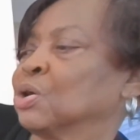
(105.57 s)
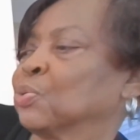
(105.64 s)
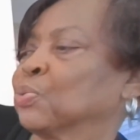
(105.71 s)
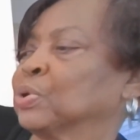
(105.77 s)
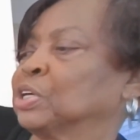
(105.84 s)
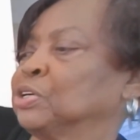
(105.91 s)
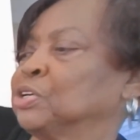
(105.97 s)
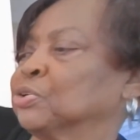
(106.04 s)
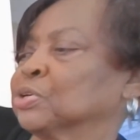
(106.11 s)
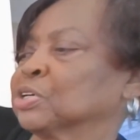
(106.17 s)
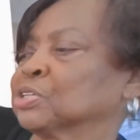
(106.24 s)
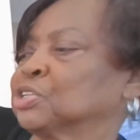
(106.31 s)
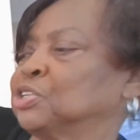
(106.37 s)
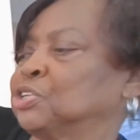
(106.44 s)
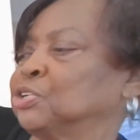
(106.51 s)
What do
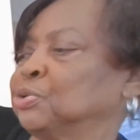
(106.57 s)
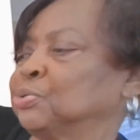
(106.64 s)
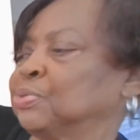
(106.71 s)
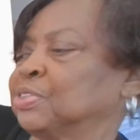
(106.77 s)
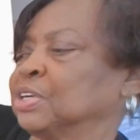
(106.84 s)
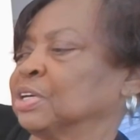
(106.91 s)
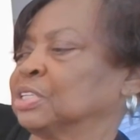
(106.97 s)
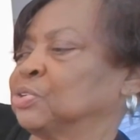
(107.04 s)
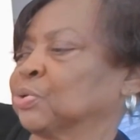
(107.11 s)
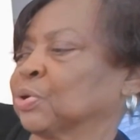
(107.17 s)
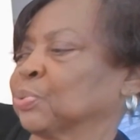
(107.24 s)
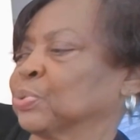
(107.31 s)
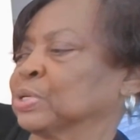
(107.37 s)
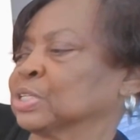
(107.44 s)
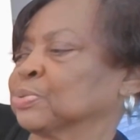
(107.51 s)
yours do?
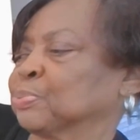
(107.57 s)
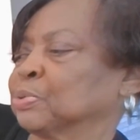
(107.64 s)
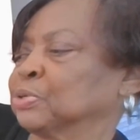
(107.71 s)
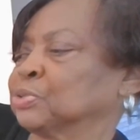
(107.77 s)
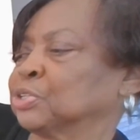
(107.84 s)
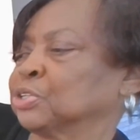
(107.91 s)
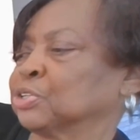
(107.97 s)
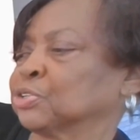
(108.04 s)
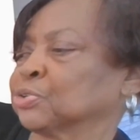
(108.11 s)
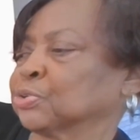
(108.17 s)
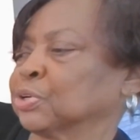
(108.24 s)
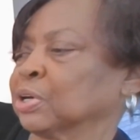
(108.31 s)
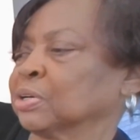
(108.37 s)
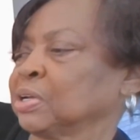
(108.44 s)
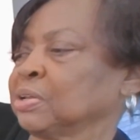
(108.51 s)
Theodore whispered to
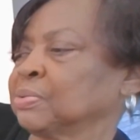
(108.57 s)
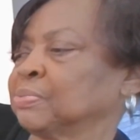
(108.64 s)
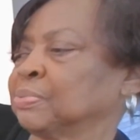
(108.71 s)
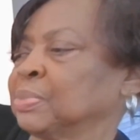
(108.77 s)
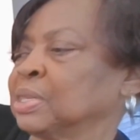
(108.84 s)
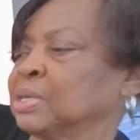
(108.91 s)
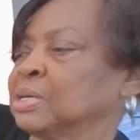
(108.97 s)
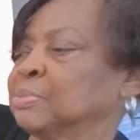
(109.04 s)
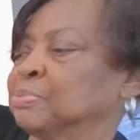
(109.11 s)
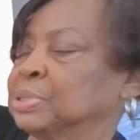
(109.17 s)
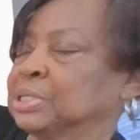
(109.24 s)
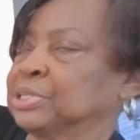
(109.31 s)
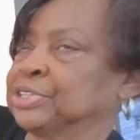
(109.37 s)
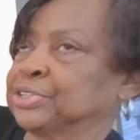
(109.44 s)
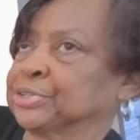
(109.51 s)
Zura,
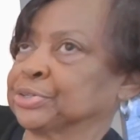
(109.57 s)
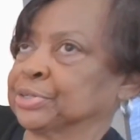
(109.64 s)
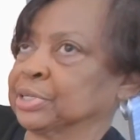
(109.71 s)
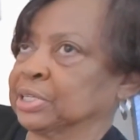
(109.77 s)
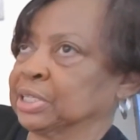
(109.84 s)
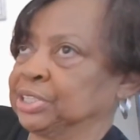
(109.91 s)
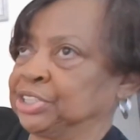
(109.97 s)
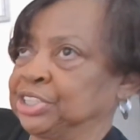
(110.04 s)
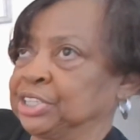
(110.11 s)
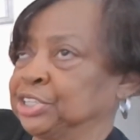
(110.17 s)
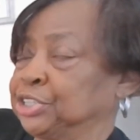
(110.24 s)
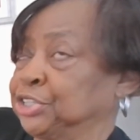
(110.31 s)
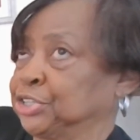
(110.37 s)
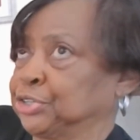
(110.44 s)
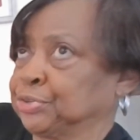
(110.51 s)
but Zura
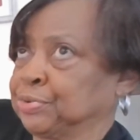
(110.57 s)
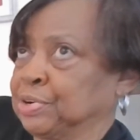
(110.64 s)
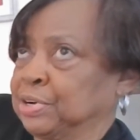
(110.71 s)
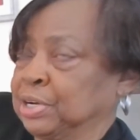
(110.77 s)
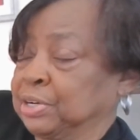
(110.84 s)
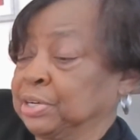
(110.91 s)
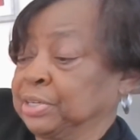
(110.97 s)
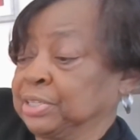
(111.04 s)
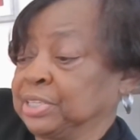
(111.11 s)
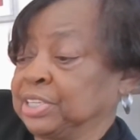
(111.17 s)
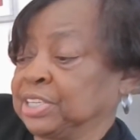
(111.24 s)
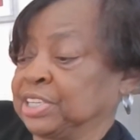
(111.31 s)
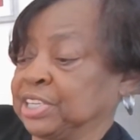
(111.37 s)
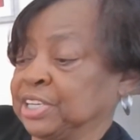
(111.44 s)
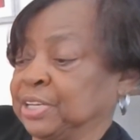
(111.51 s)
just
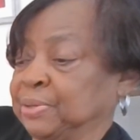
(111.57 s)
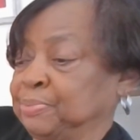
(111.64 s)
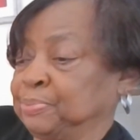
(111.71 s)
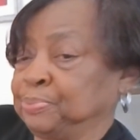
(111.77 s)
shrugs.